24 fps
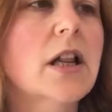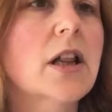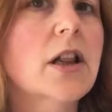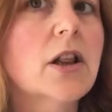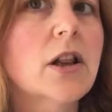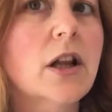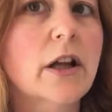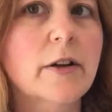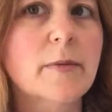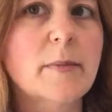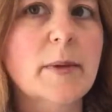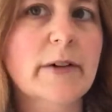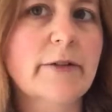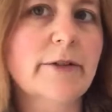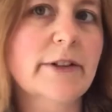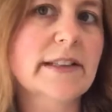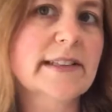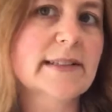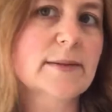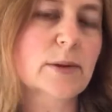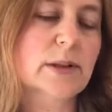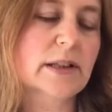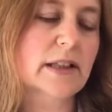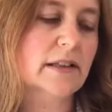A lot of my
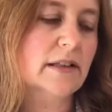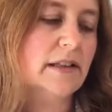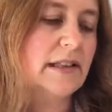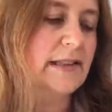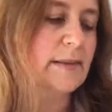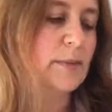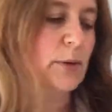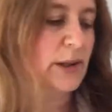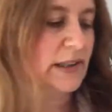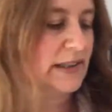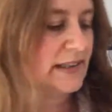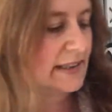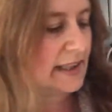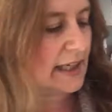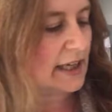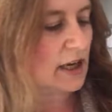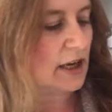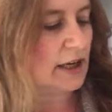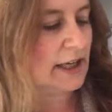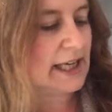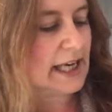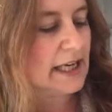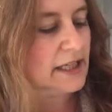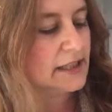friends would at this point say,
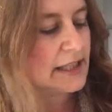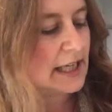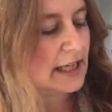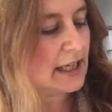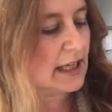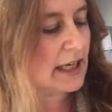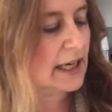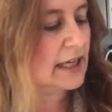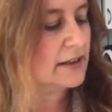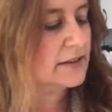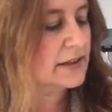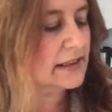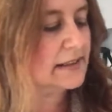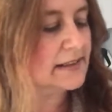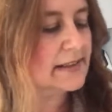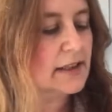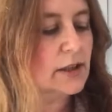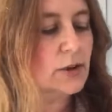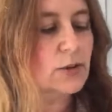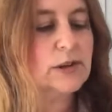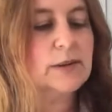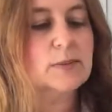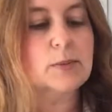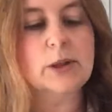okay, take it out, that
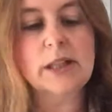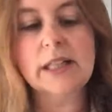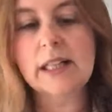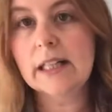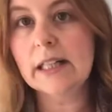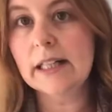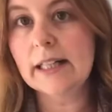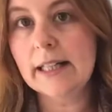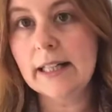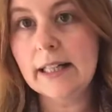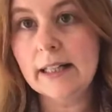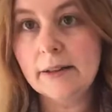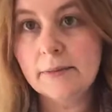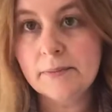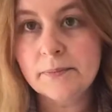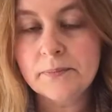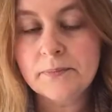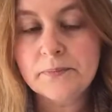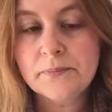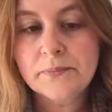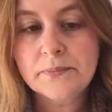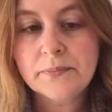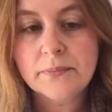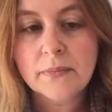skewer's pretty clean.
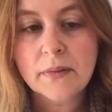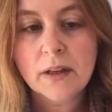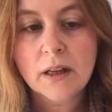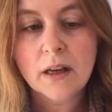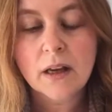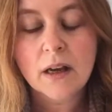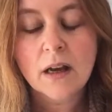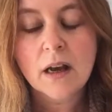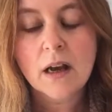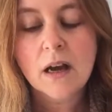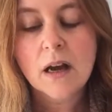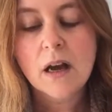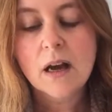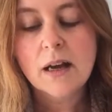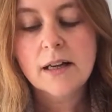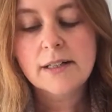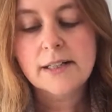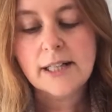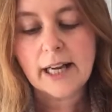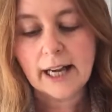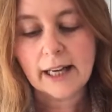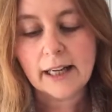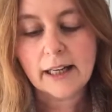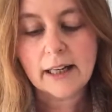
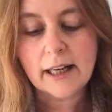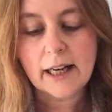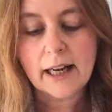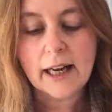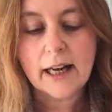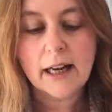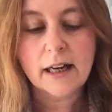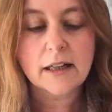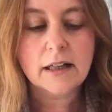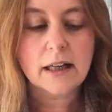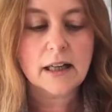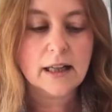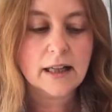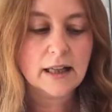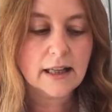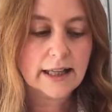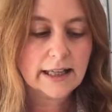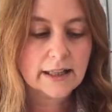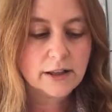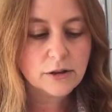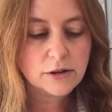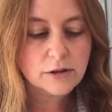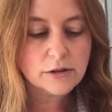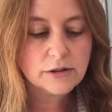Take it out,
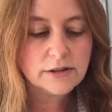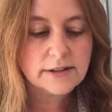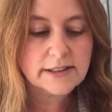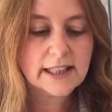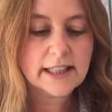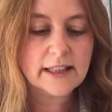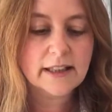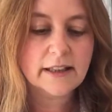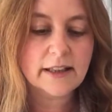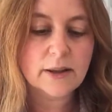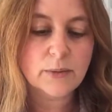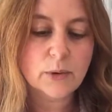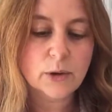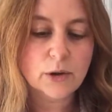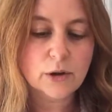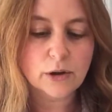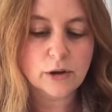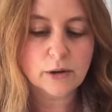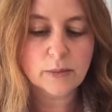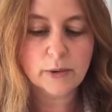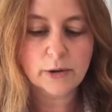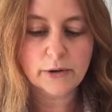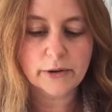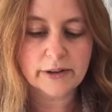let it cool down, it will
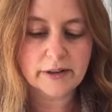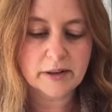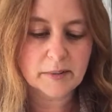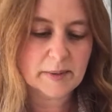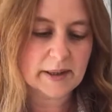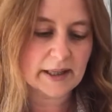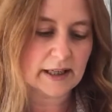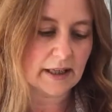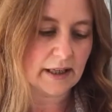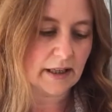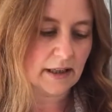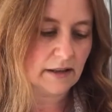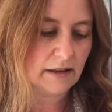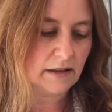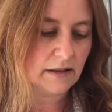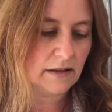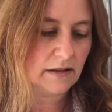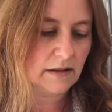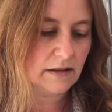cook more in the pan.